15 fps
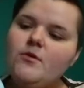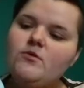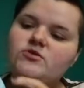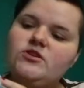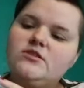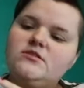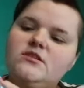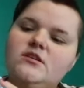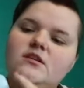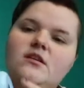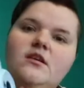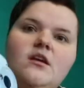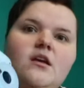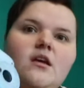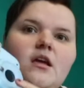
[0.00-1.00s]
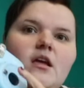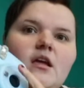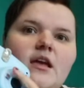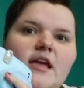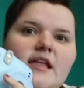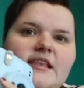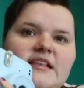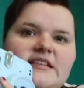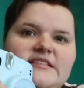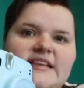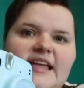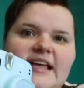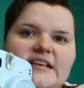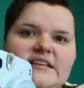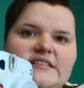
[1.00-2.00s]
or just an
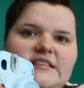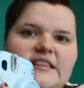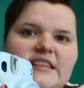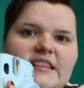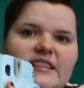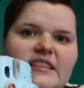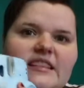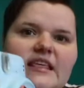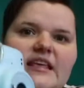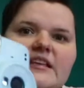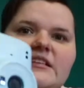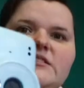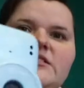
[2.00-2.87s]
Instax thing.